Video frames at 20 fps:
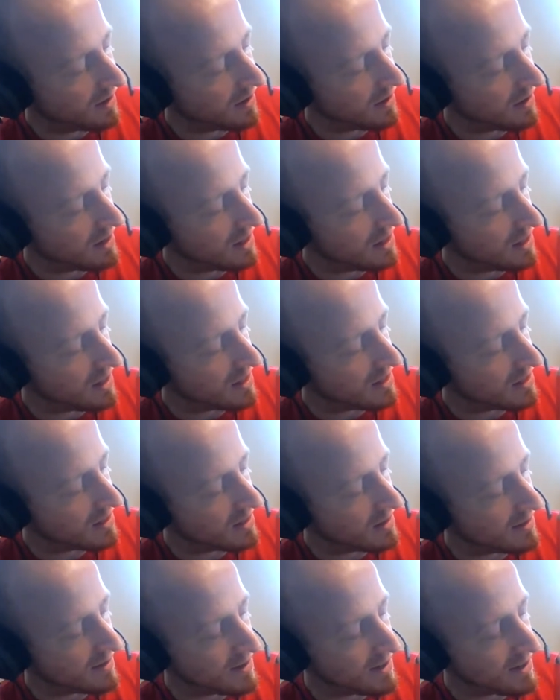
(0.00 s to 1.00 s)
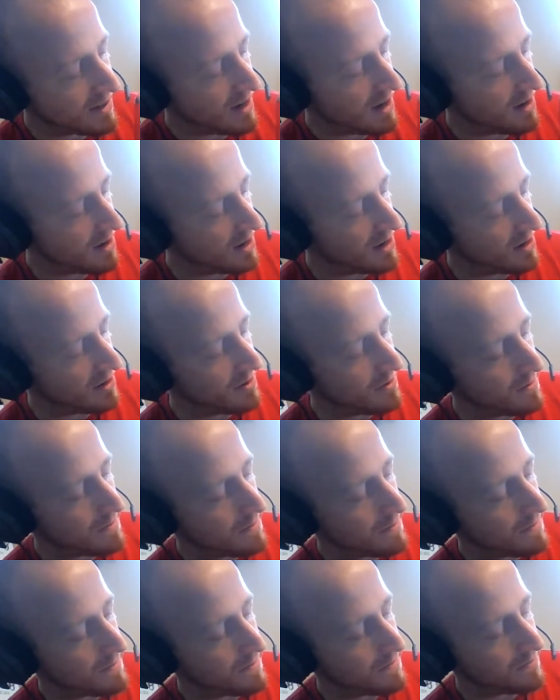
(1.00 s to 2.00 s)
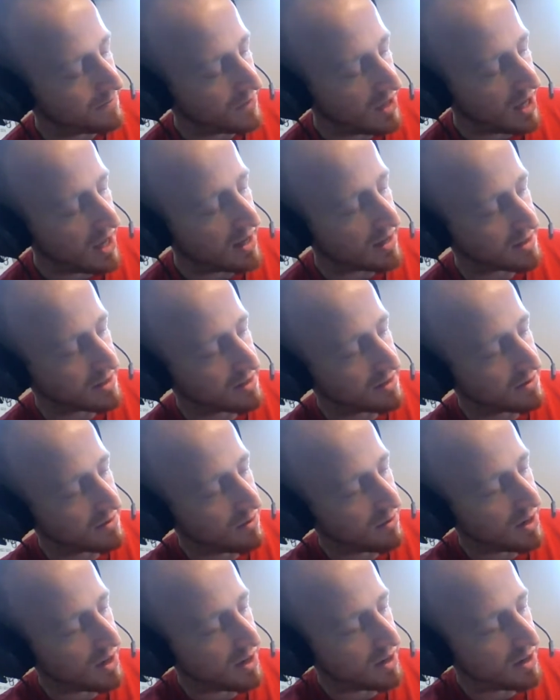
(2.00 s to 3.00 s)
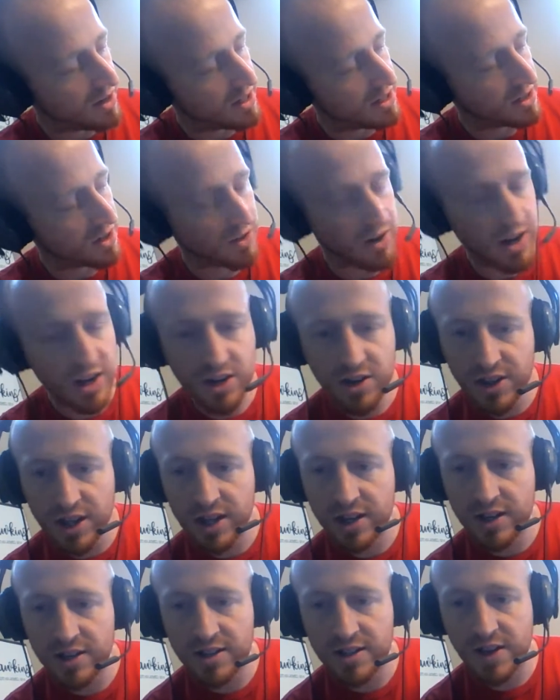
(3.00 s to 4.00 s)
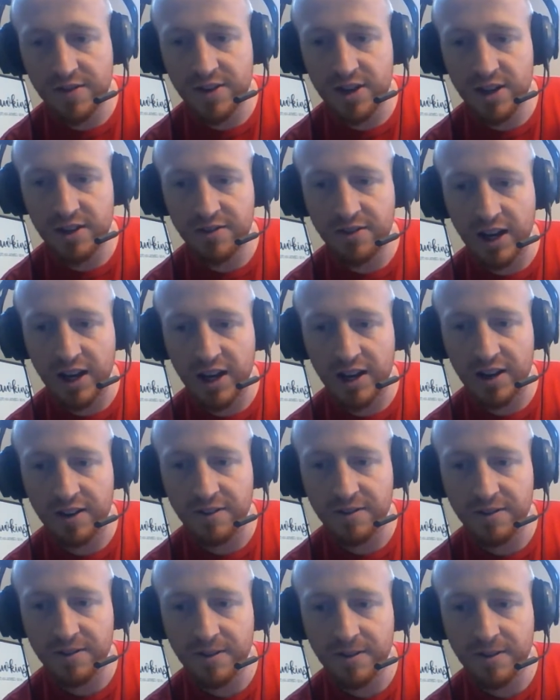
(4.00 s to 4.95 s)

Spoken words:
in this scenario? Yes, 100 is greater than 75.